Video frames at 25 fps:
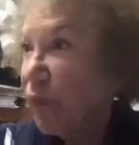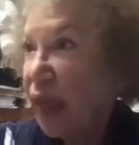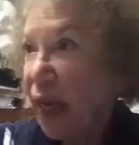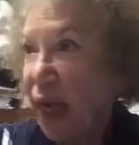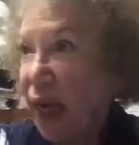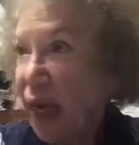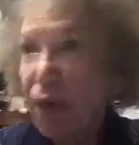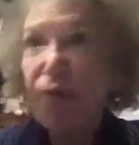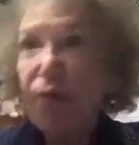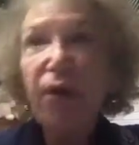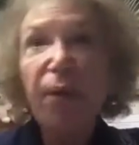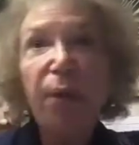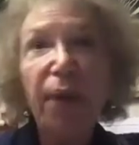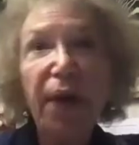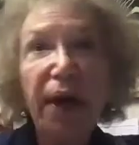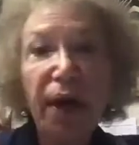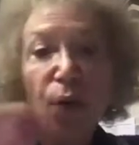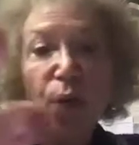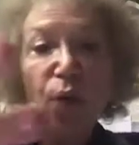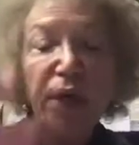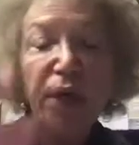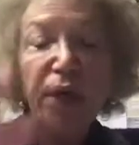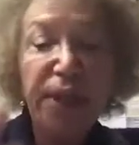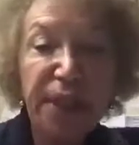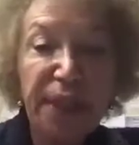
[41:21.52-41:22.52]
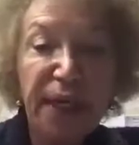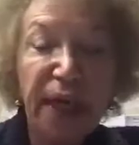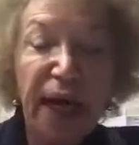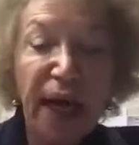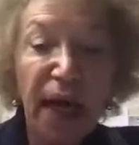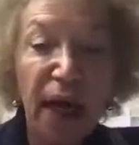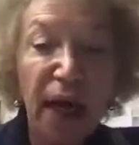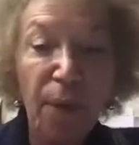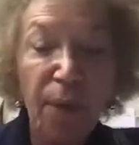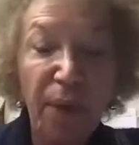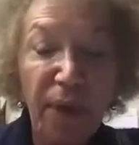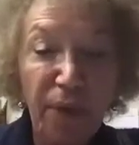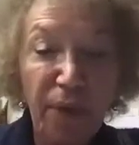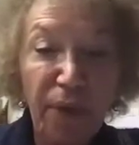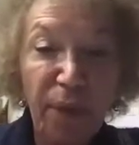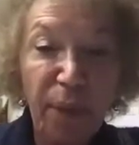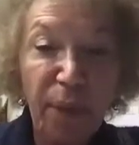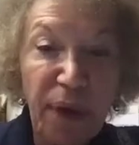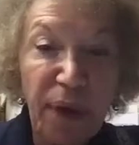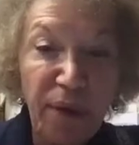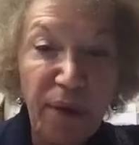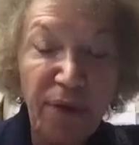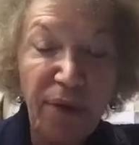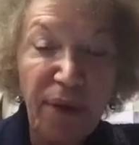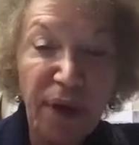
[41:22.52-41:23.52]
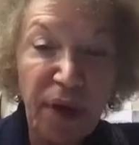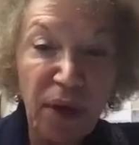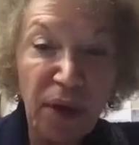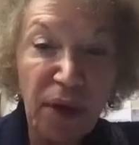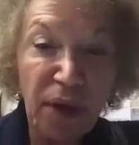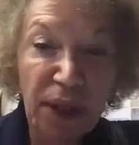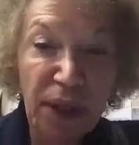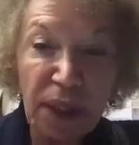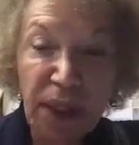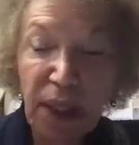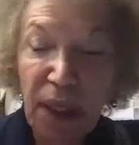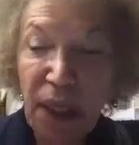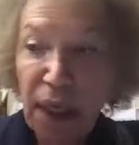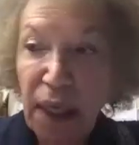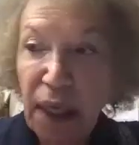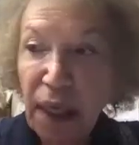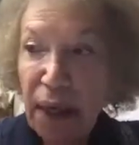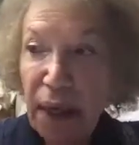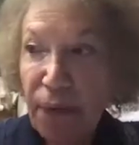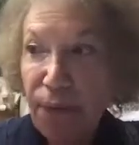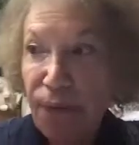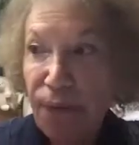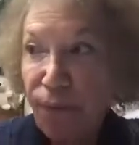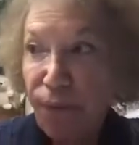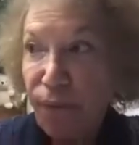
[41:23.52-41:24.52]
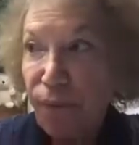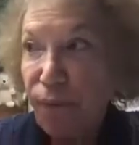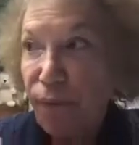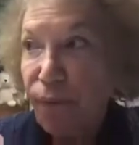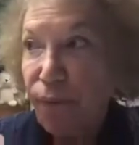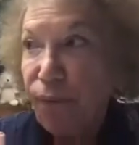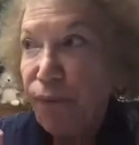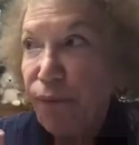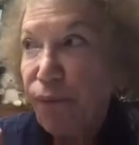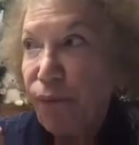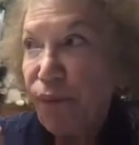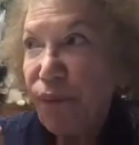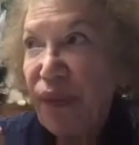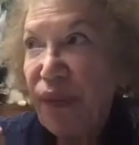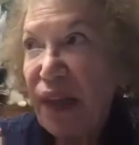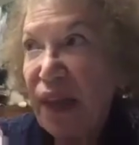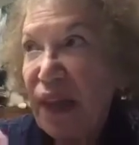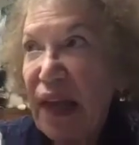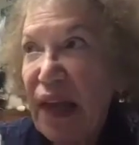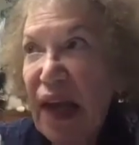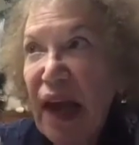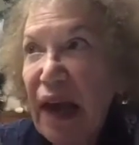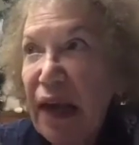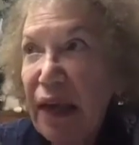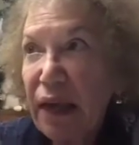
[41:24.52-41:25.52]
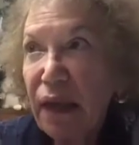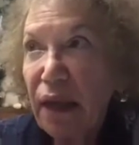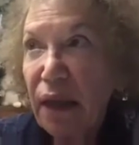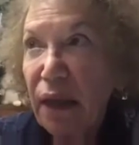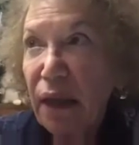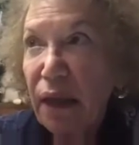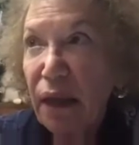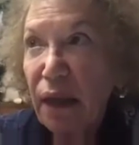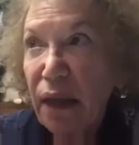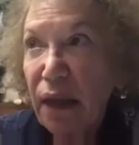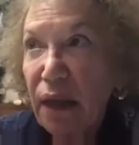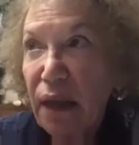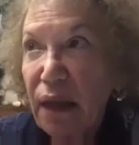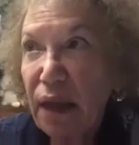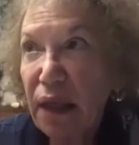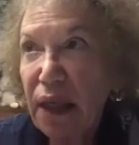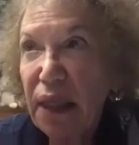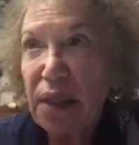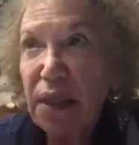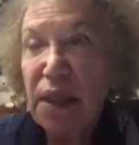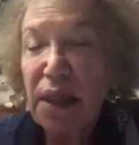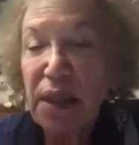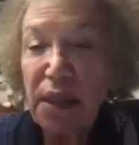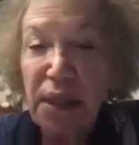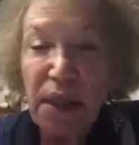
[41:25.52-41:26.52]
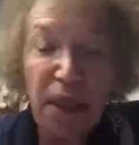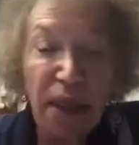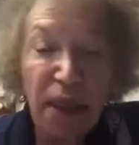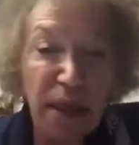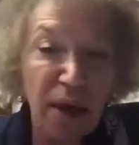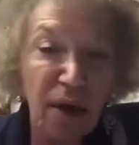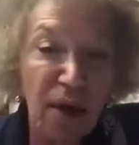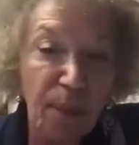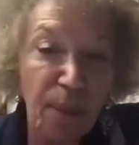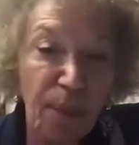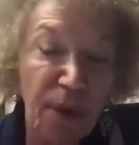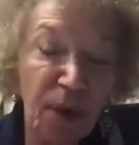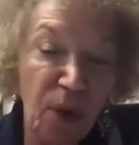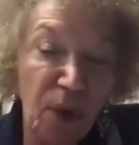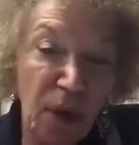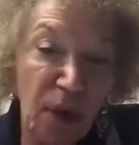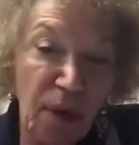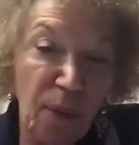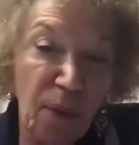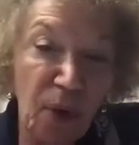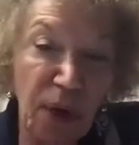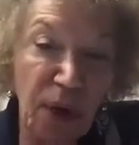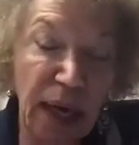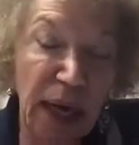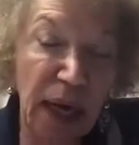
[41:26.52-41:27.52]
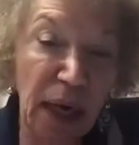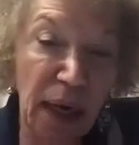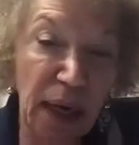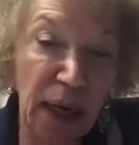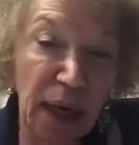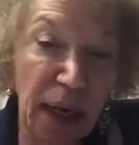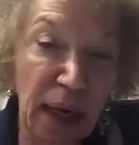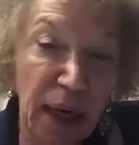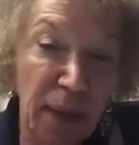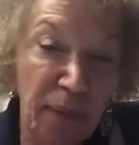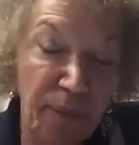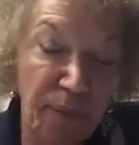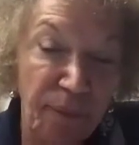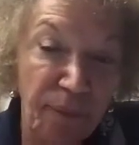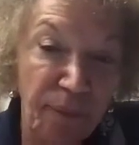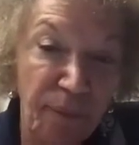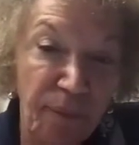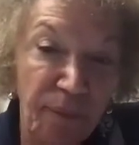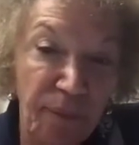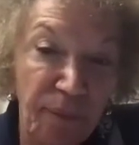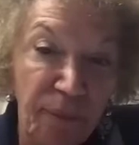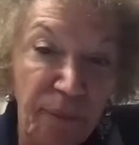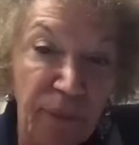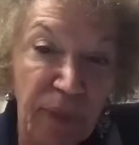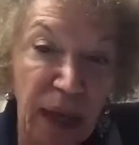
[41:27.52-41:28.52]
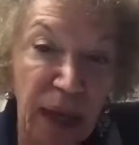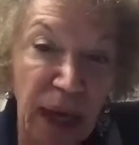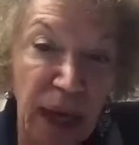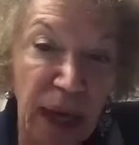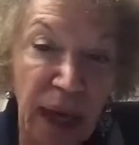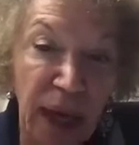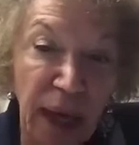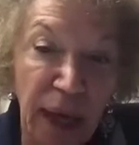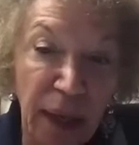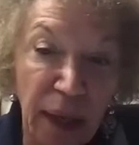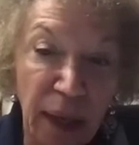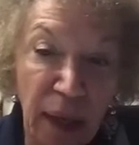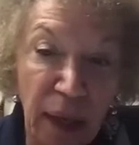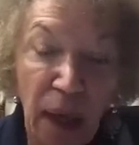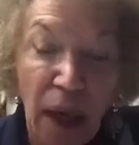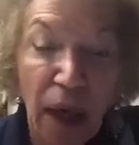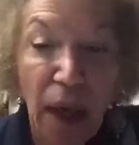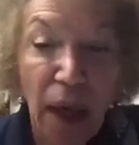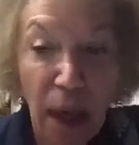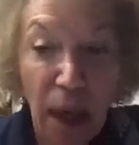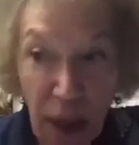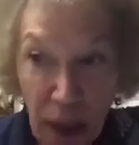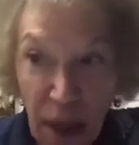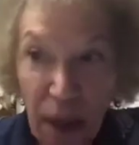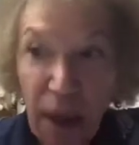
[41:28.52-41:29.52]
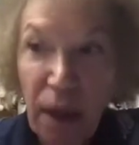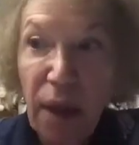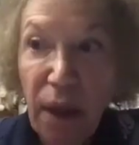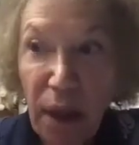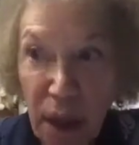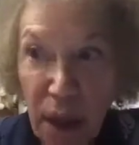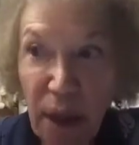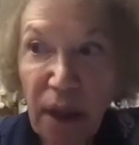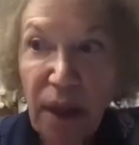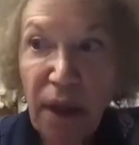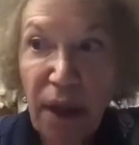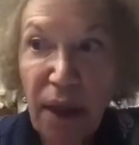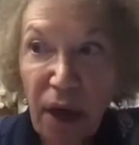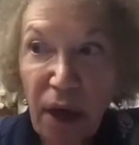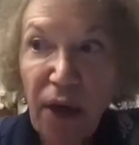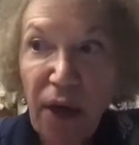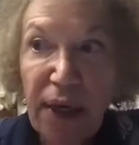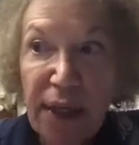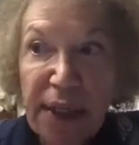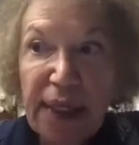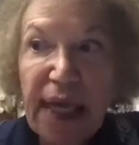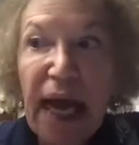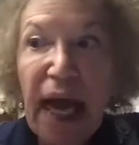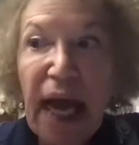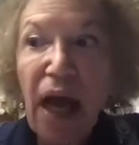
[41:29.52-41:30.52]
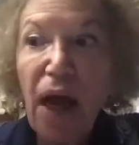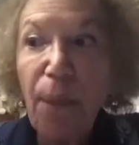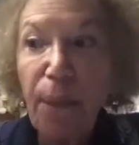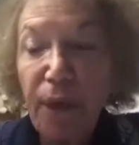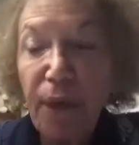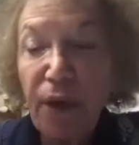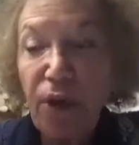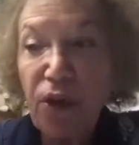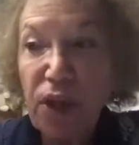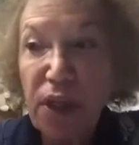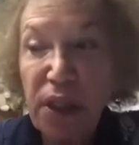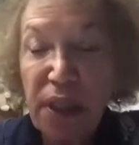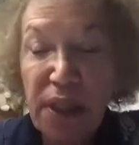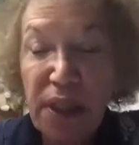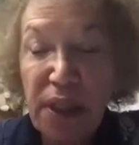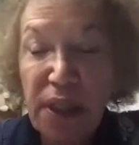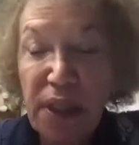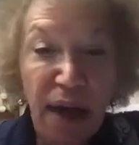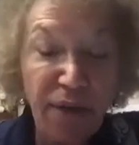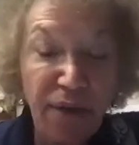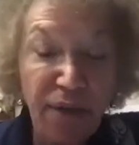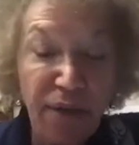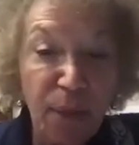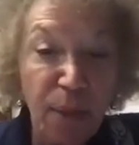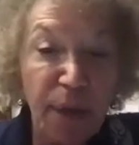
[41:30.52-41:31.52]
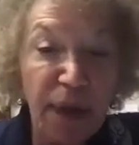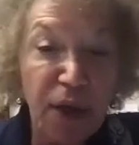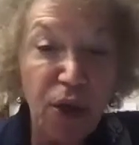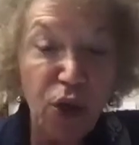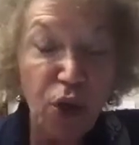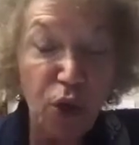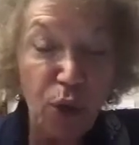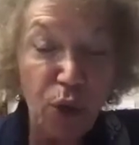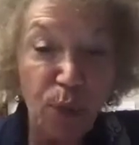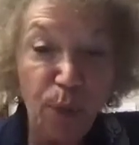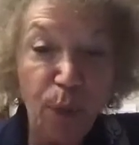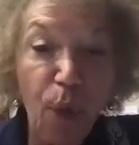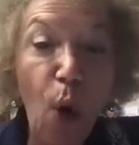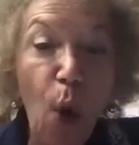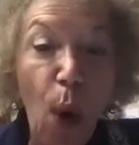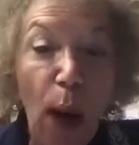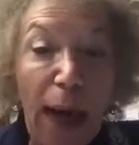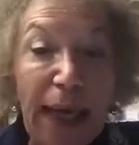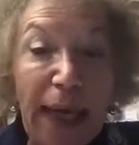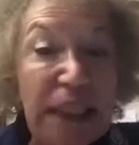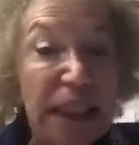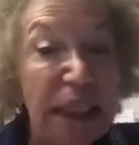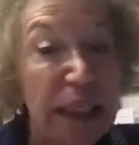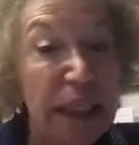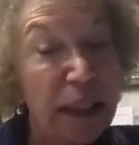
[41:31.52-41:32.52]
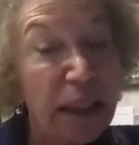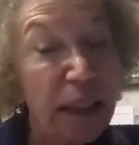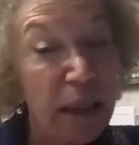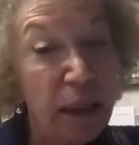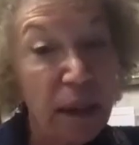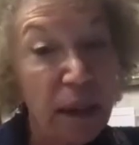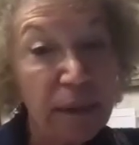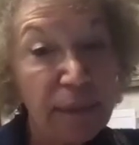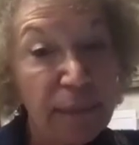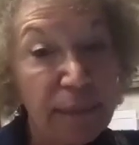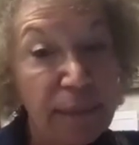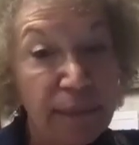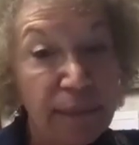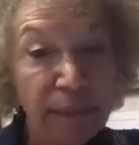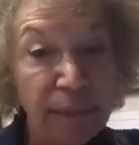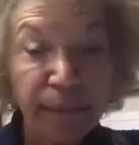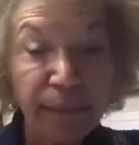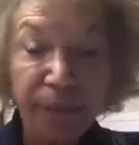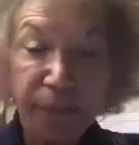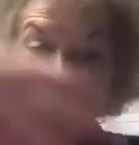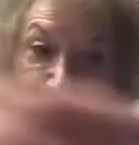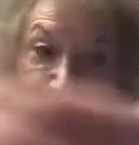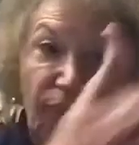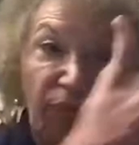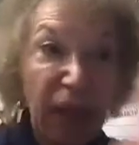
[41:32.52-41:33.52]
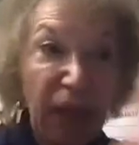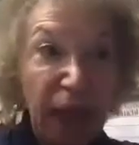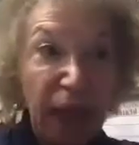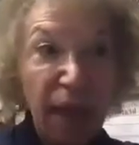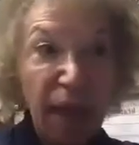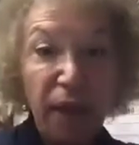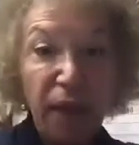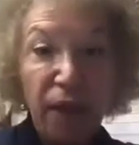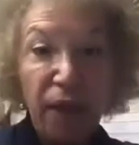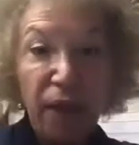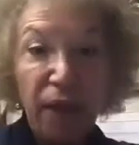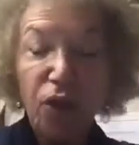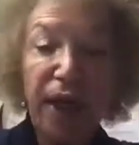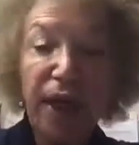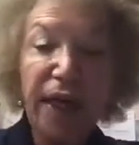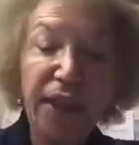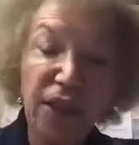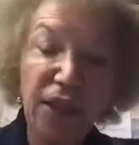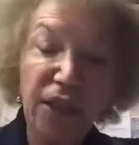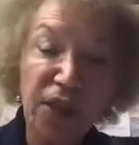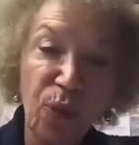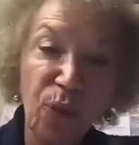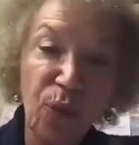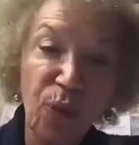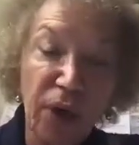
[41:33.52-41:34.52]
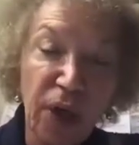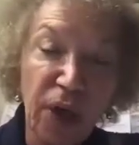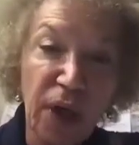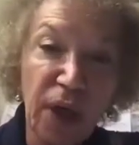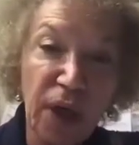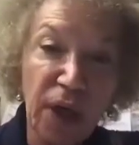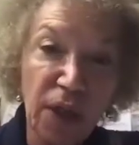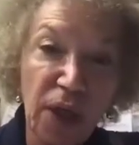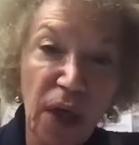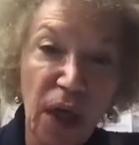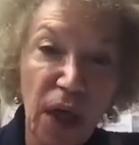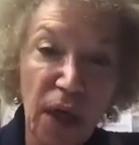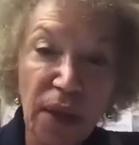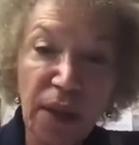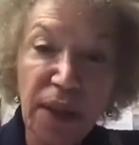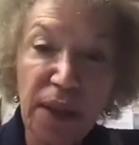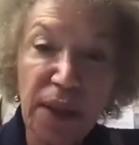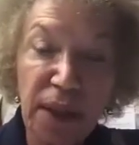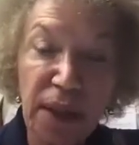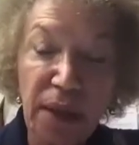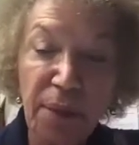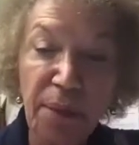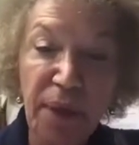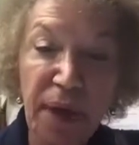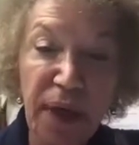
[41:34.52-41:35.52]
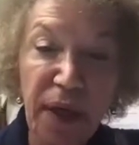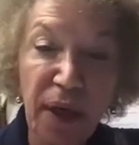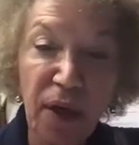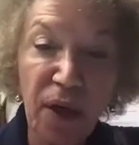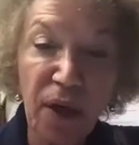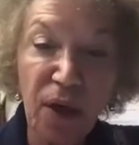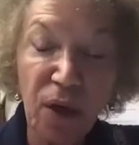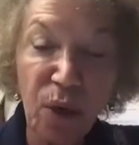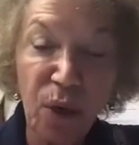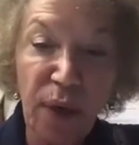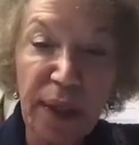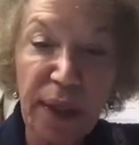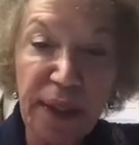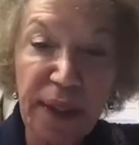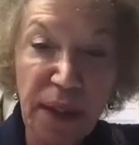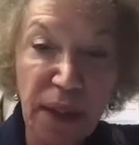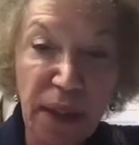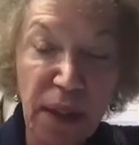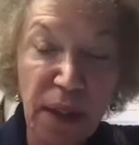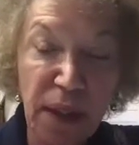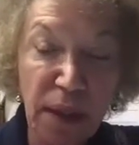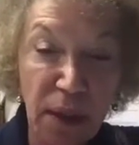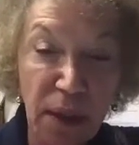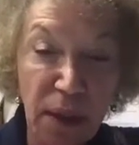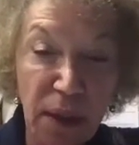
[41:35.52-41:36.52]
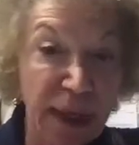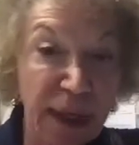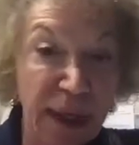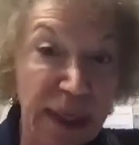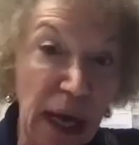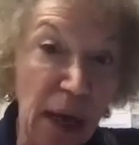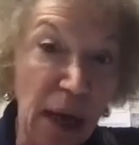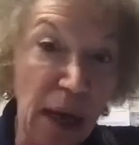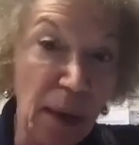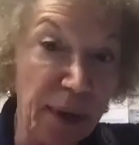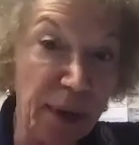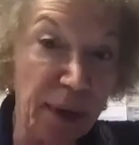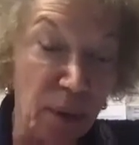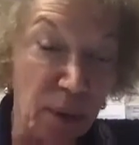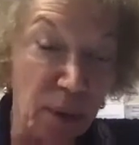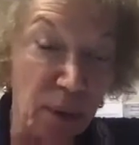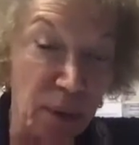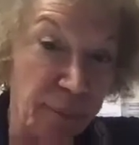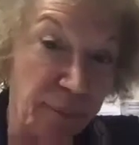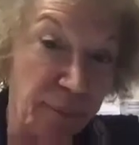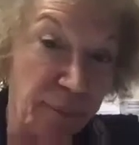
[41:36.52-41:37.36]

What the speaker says: everybody wants to help. Everybody feels that this is a therapeutic modality, and there is help. You just have to be pointed in the direction where you can talk to somebody who is going to help you